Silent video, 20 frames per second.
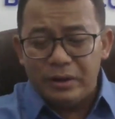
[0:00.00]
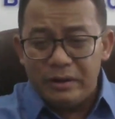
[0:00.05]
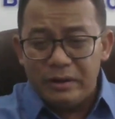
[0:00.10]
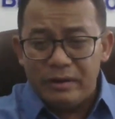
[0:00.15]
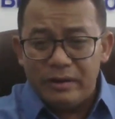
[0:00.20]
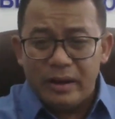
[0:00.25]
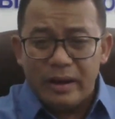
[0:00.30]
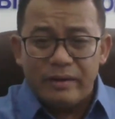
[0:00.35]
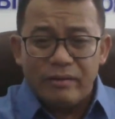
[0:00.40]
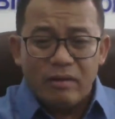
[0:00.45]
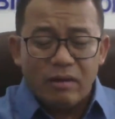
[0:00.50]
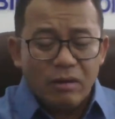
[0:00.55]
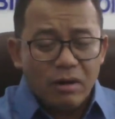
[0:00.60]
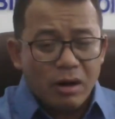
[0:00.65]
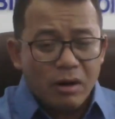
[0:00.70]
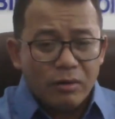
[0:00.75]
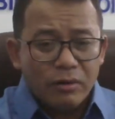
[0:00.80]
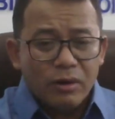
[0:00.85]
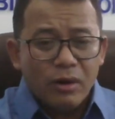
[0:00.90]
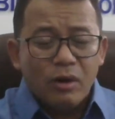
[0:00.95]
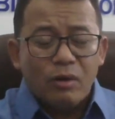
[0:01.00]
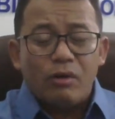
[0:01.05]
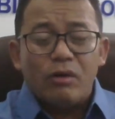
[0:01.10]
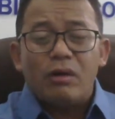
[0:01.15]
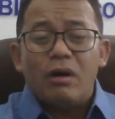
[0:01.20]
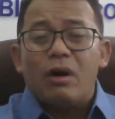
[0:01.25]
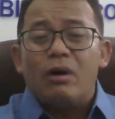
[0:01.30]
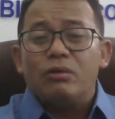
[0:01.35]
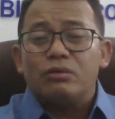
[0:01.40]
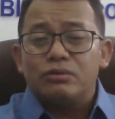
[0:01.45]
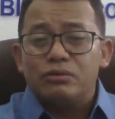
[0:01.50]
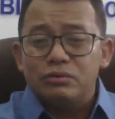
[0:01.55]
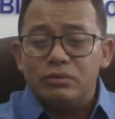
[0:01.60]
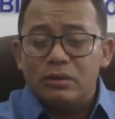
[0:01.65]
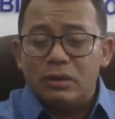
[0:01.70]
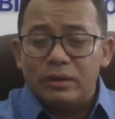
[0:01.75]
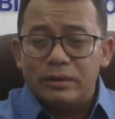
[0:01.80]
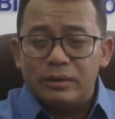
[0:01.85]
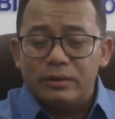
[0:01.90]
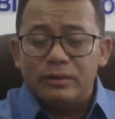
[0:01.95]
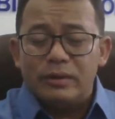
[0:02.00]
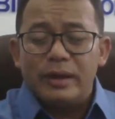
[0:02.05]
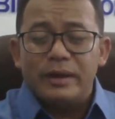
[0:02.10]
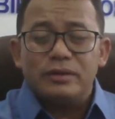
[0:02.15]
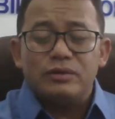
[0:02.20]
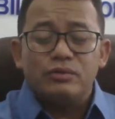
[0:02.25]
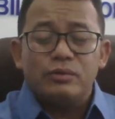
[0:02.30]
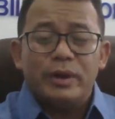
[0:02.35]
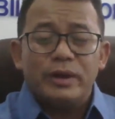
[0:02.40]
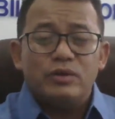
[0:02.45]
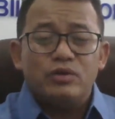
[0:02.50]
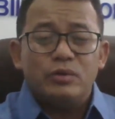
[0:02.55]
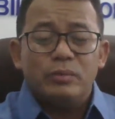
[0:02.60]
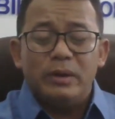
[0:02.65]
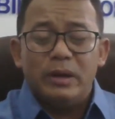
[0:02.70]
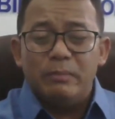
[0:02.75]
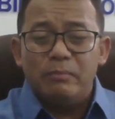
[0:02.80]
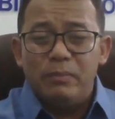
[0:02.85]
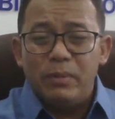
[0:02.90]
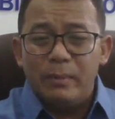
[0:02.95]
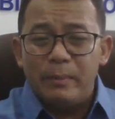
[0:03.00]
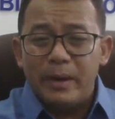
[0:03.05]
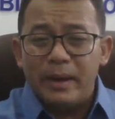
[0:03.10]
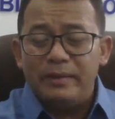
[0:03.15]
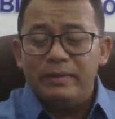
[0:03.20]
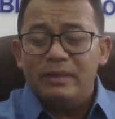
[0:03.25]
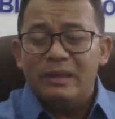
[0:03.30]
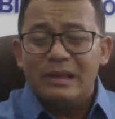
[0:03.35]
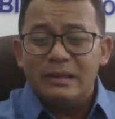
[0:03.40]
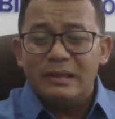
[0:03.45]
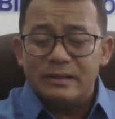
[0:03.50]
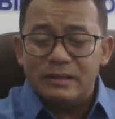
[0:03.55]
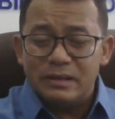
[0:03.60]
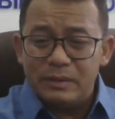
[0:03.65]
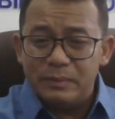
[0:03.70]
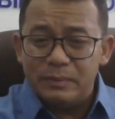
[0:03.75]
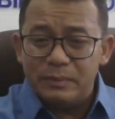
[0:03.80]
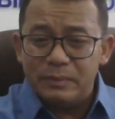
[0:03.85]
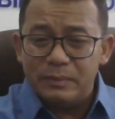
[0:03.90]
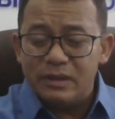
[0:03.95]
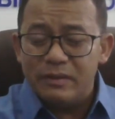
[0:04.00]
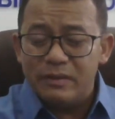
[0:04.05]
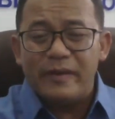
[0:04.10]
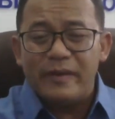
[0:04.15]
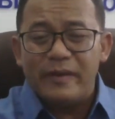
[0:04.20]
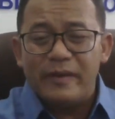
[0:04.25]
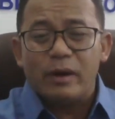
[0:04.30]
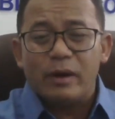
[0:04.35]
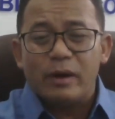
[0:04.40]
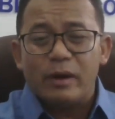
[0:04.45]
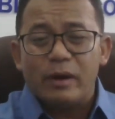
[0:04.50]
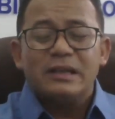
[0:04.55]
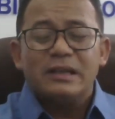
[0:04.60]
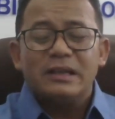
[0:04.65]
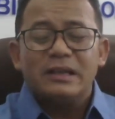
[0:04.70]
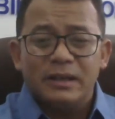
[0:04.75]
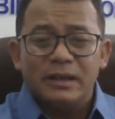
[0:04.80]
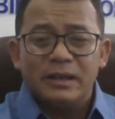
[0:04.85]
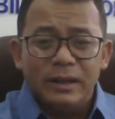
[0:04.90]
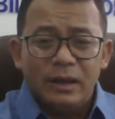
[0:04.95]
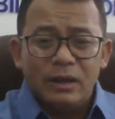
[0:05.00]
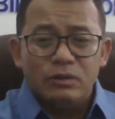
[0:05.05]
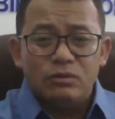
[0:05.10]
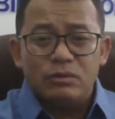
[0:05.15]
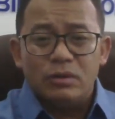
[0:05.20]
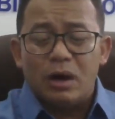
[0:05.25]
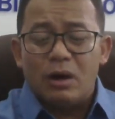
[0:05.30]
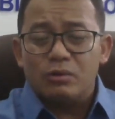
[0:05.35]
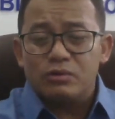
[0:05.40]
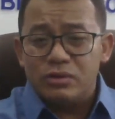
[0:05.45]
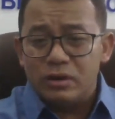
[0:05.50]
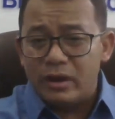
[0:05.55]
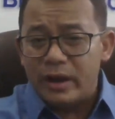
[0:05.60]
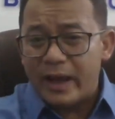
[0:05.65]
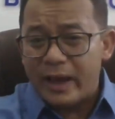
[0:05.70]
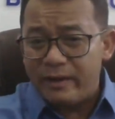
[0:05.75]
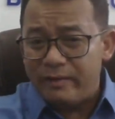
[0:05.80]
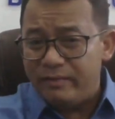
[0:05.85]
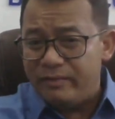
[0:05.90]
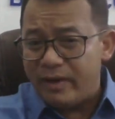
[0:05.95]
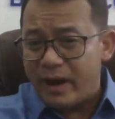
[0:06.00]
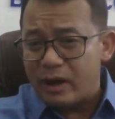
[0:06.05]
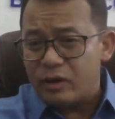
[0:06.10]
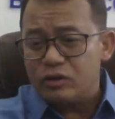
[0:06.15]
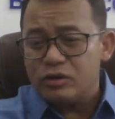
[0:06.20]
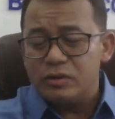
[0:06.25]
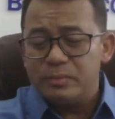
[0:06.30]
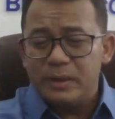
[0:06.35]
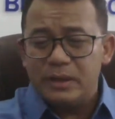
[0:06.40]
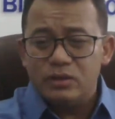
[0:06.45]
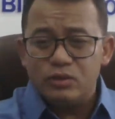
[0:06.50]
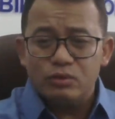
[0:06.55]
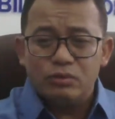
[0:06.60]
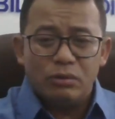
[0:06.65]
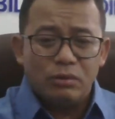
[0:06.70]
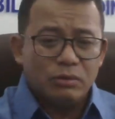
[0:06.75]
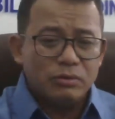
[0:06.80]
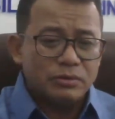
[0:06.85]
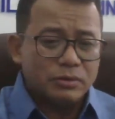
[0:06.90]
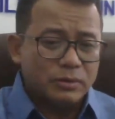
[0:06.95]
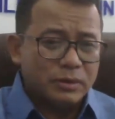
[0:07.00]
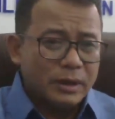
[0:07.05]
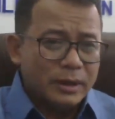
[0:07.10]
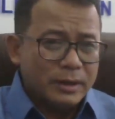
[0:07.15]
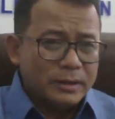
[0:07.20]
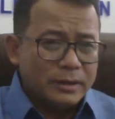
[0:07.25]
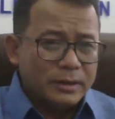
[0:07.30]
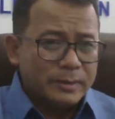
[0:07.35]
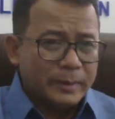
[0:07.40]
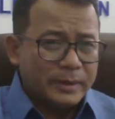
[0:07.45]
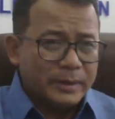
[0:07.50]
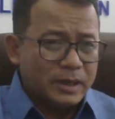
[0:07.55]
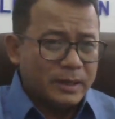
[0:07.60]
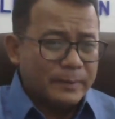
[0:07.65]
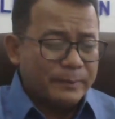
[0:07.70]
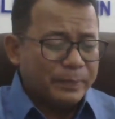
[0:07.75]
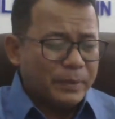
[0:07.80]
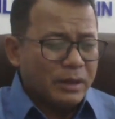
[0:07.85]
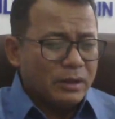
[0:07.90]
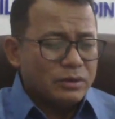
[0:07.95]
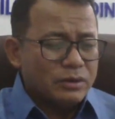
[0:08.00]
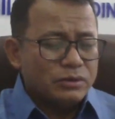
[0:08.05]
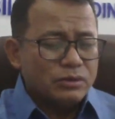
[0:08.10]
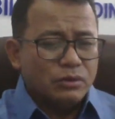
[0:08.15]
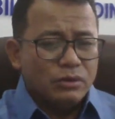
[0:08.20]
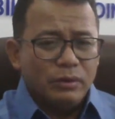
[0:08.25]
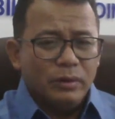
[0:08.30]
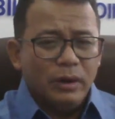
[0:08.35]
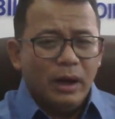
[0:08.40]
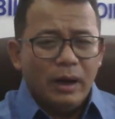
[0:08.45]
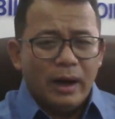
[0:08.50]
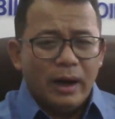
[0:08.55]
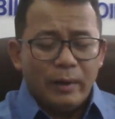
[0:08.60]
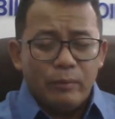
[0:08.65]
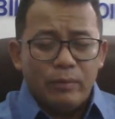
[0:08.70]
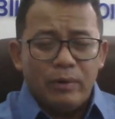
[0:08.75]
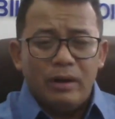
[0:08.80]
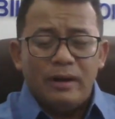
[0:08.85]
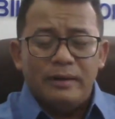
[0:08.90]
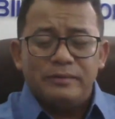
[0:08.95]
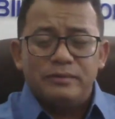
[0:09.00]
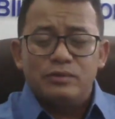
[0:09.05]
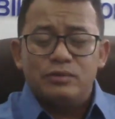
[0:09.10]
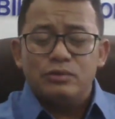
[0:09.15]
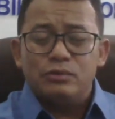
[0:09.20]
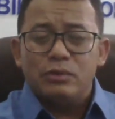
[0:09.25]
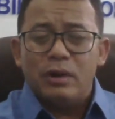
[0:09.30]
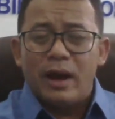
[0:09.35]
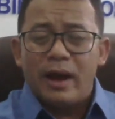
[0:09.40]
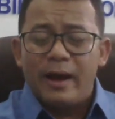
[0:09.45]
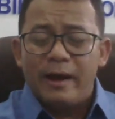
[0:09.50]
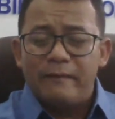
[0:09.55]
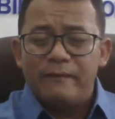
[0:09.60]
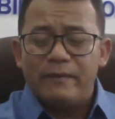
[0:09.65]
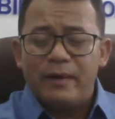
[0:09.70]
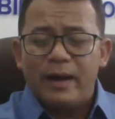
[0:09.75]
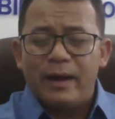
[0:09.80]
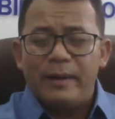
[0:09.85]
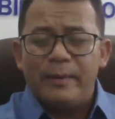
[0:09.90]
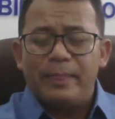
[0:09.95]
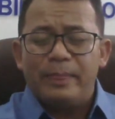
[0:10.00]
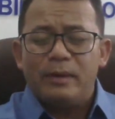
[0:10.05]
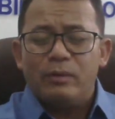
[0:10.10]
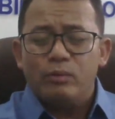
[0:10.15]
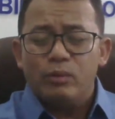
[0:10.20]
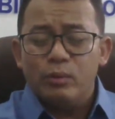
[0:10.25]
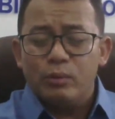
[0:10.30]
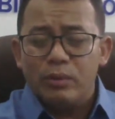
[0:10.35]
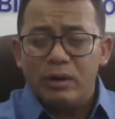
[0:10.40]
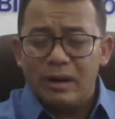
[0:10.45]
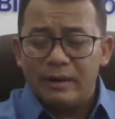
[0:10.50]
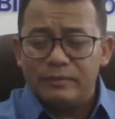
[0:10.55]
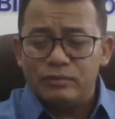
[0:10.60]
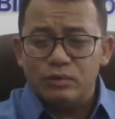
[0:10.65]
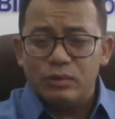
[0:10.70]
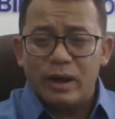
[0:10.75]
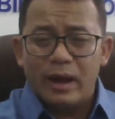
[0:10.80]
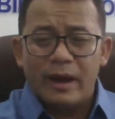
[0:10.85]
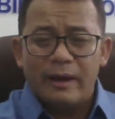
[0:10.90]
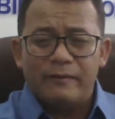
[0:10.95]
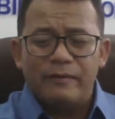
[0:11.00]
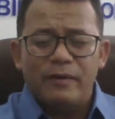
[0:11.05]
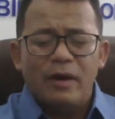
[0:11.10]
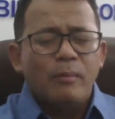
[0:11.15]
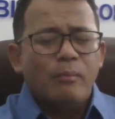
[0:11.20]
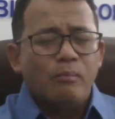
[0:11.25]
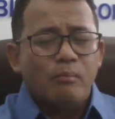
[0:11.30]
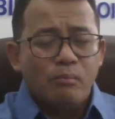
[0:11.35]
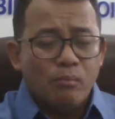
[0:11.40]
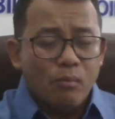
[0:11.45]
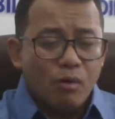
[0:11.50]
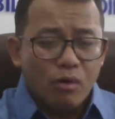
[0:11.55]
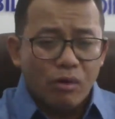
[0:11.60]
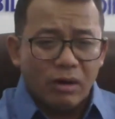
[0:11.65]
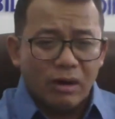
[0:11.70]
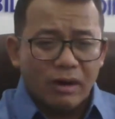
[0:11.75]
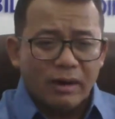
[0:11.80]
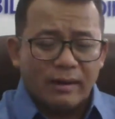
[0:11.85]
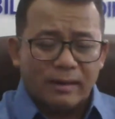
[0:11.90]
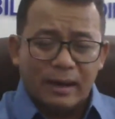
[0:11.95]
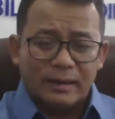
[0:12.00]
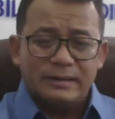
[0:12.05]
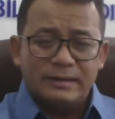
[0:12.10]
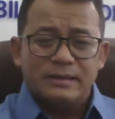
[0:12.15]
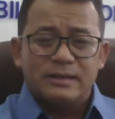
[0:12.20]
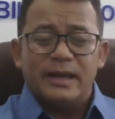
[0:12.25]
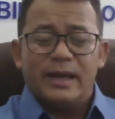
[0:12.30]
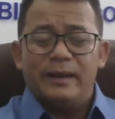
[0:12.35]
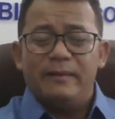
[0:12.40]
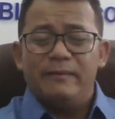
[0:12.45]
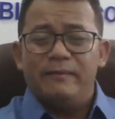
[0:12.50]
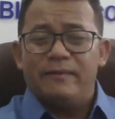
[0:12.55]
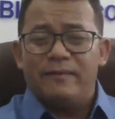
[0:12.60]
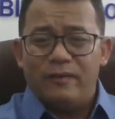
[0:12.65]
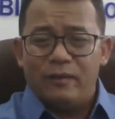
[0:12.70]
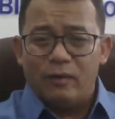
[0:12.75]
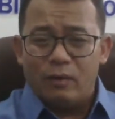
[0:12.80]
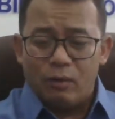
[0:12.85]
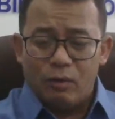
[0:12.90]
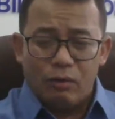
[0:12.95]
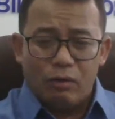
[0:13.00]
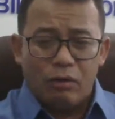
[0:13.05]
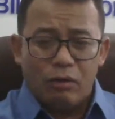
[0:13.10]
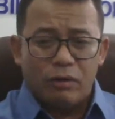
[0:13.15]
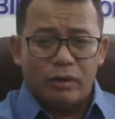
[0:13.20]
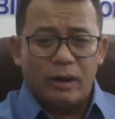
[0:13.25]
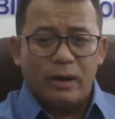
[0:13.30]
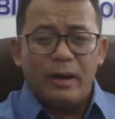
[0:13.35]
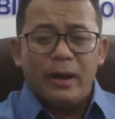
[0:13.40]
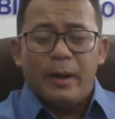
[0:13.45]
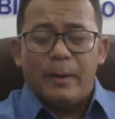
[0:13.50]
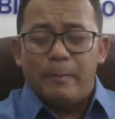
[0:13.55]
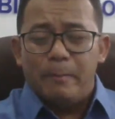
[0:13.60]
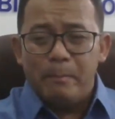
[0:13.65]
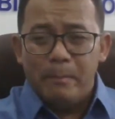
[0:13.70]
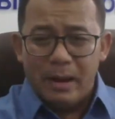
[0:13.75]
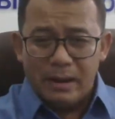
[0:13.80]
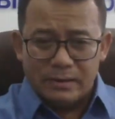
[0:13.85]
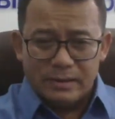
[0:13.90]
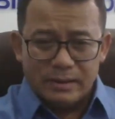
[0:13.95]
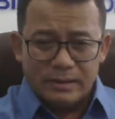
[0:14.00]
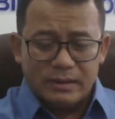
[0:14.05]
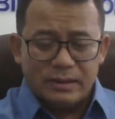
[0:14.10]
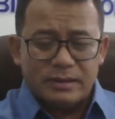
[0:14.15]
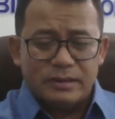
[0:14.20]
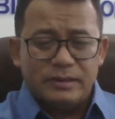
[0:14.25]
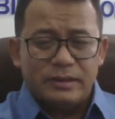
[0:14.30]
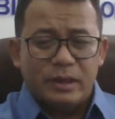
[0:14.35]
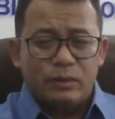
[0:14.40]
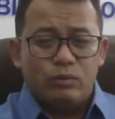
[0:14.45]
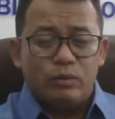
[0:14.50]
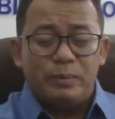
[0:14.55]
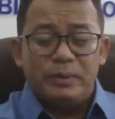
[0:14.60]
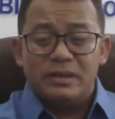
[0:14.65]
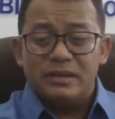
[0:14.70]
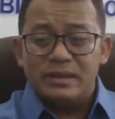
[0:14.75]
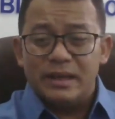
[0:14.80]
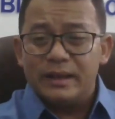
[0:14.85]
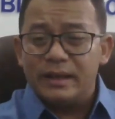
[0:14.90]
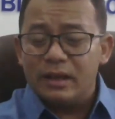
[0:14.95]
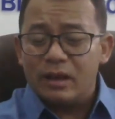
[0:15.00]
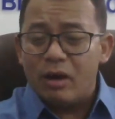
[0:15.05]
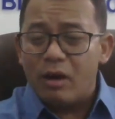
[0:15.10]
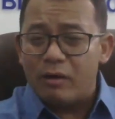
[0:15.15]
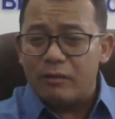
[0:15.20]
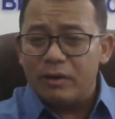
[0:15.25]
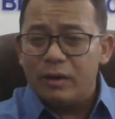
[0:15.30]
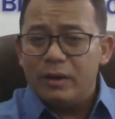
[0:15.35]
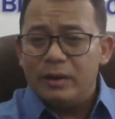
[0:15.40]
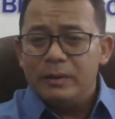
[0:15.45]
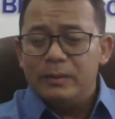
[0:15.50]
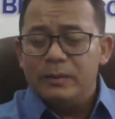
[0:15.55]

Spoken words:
in and around, or out to that is going to implement this TBC phenomenal thing to the outer environment to also maintain. So I would love to have, and we would love to have more content flow or the messages that would be sending out